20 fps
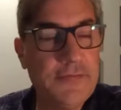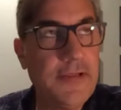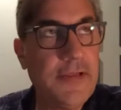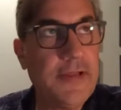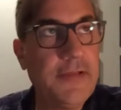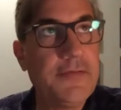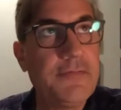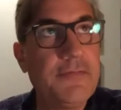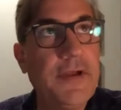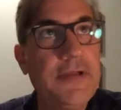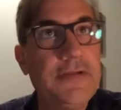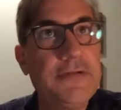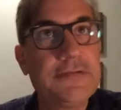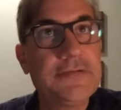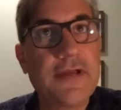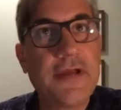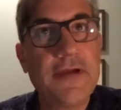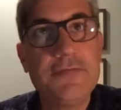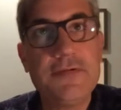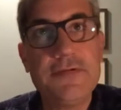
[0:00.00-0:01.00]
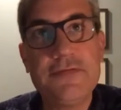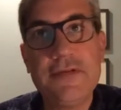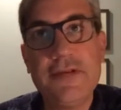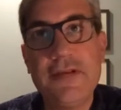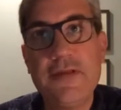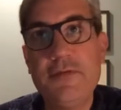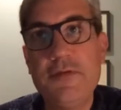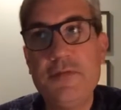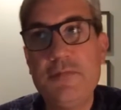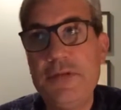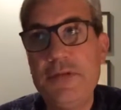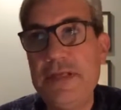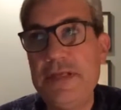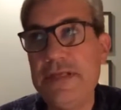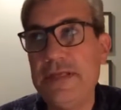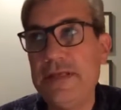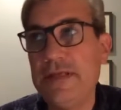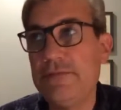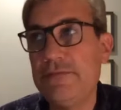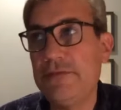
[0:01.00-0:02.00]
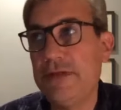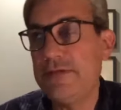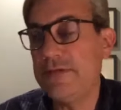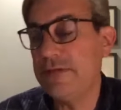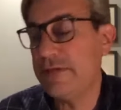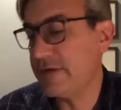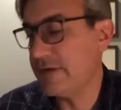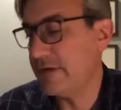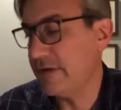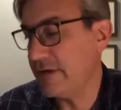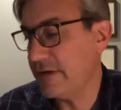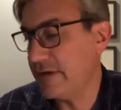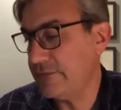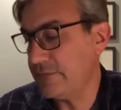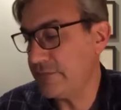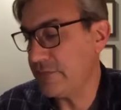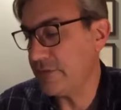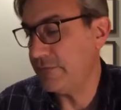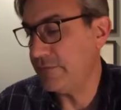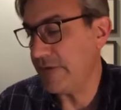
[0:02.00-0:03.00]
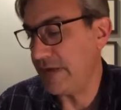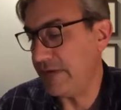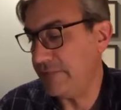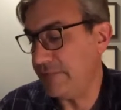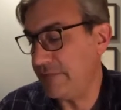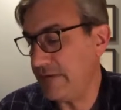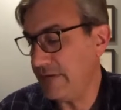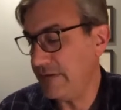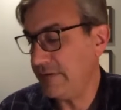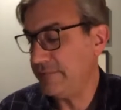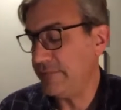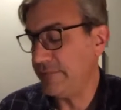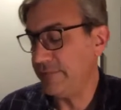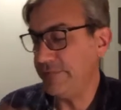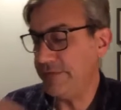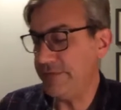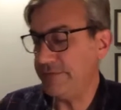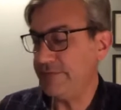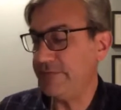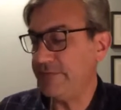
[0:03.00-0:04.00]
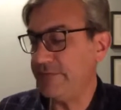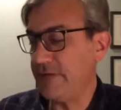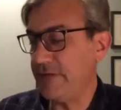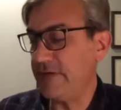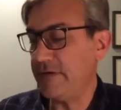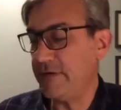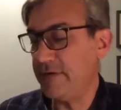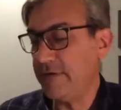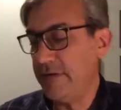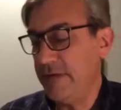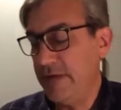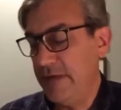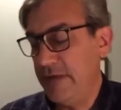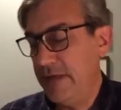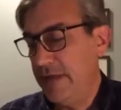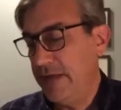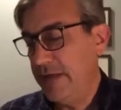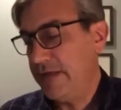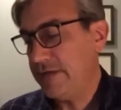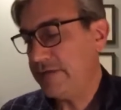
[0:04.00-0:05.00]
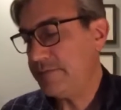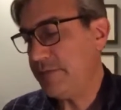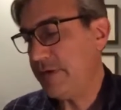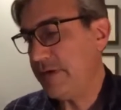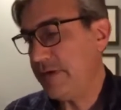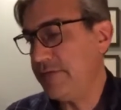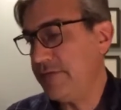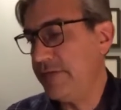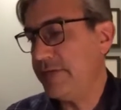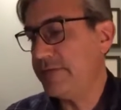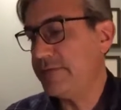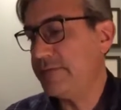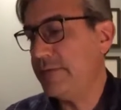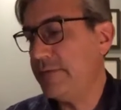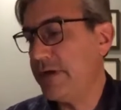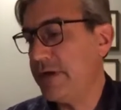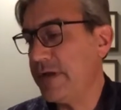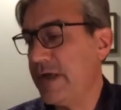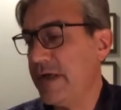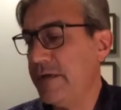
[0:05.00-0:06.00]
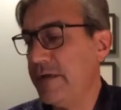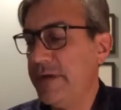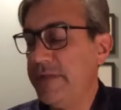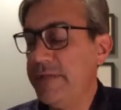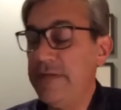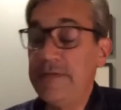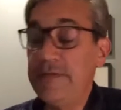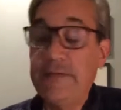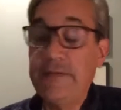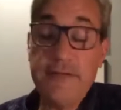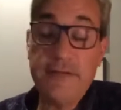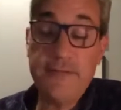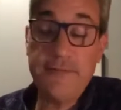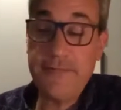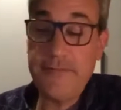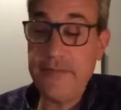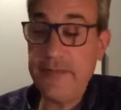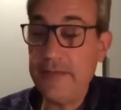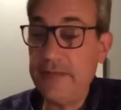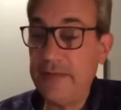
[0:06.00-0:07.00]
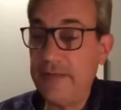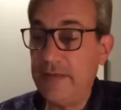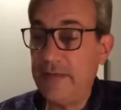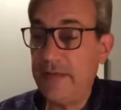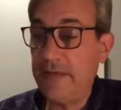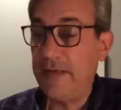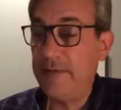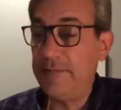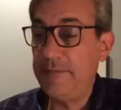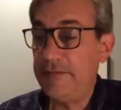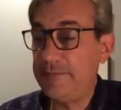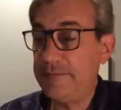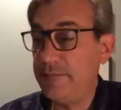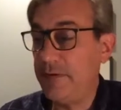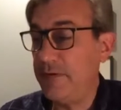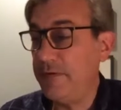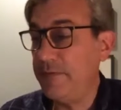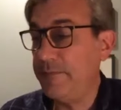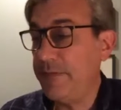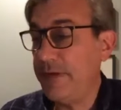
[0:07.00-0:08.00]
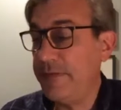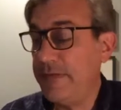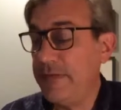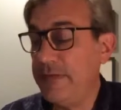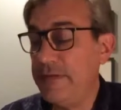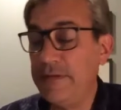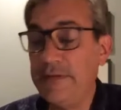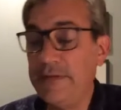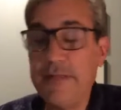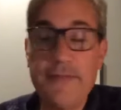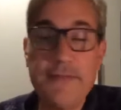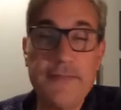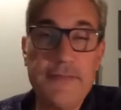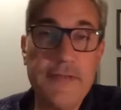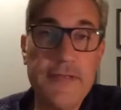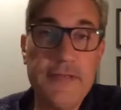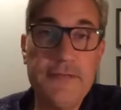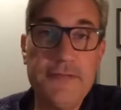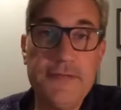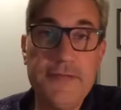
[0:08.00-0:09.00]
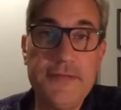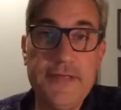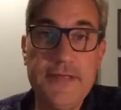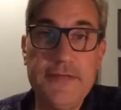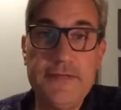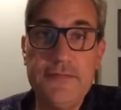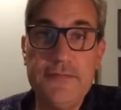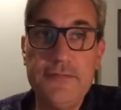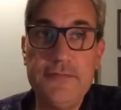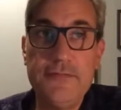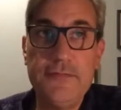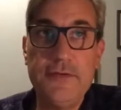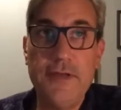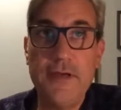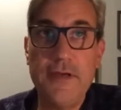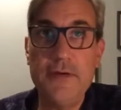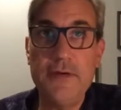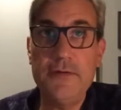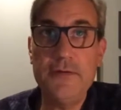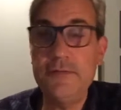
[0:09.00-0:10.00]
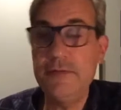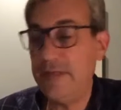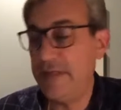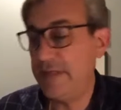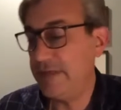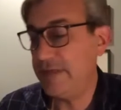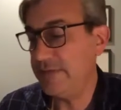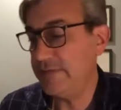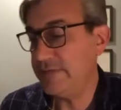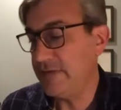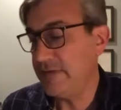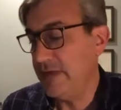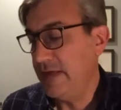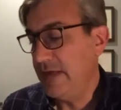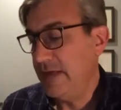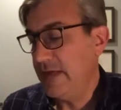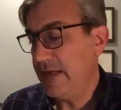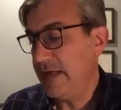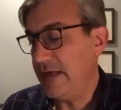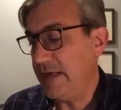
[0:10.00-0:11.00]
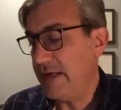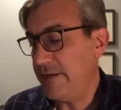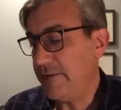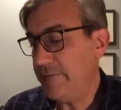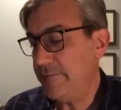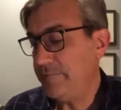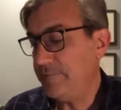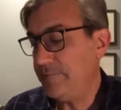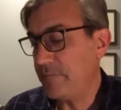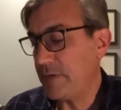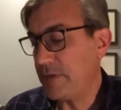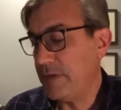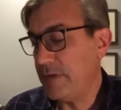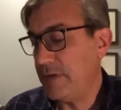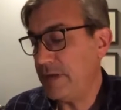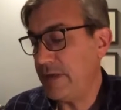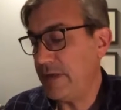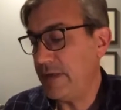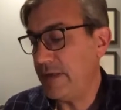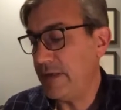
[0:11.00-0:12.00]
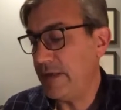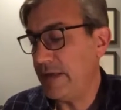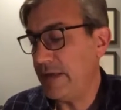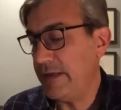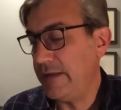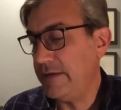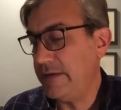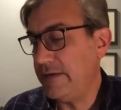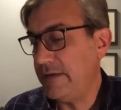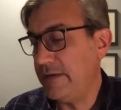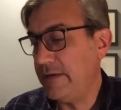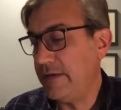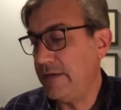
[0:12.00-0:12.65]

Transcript: uh, the writers' conference, AWP, and rented a car and drove out there for reasons that are expressed in this book. Um, I think the only other thing, um, in this poem, I think the only other thing you need to know is um, I, I